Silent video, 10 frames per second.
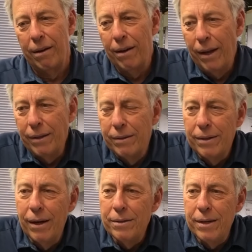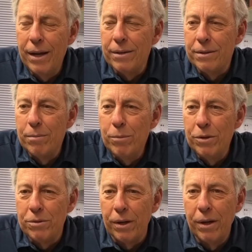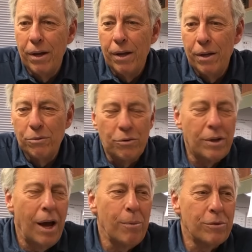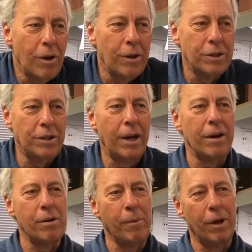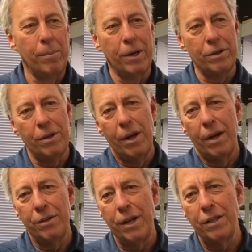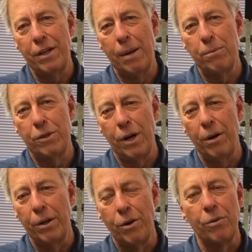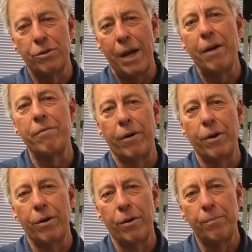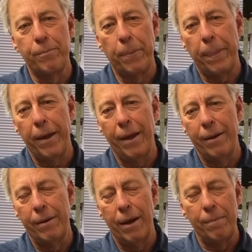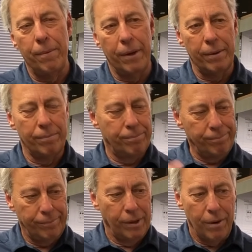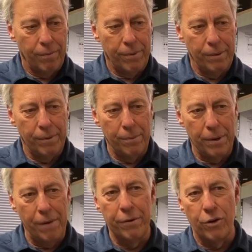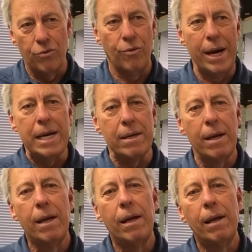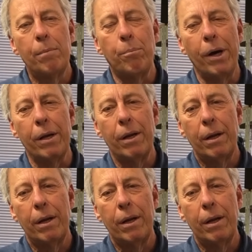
i like this guy's taste in music so scott was all excited about it because cassettes tapes generally don't sound very good and and they you know they, they were never great but